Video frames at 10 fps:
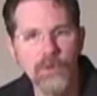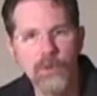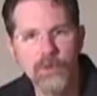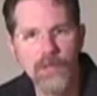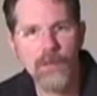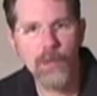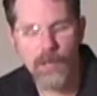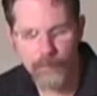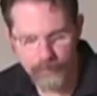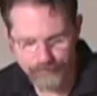your
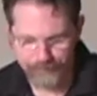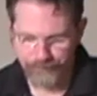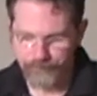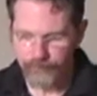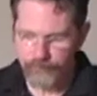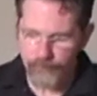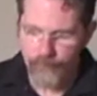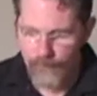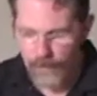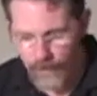JamHub.
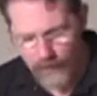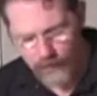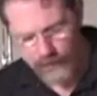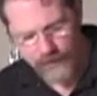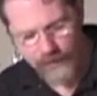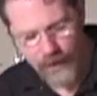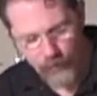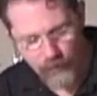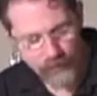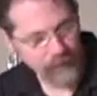Let's start
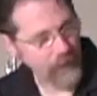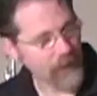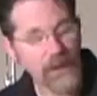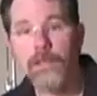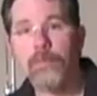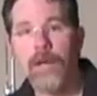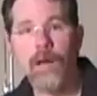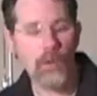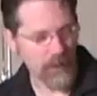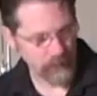with plugging in the
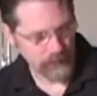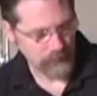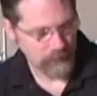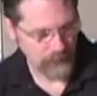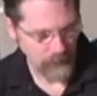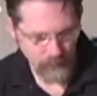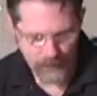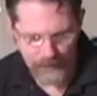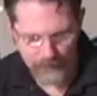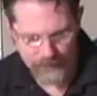power.
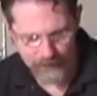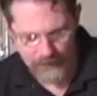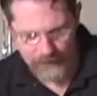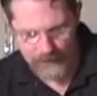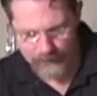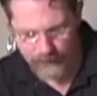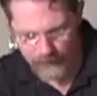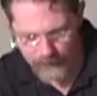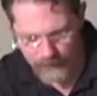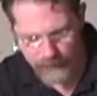Power supply
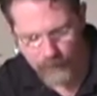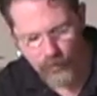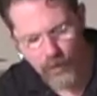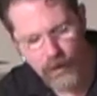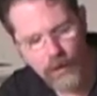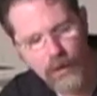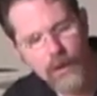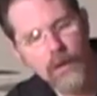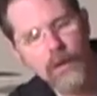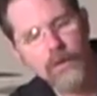plugged into the wall.
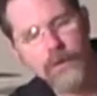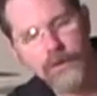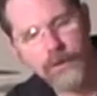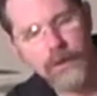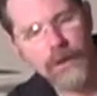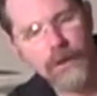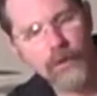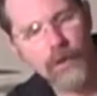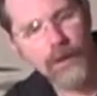There's a connector on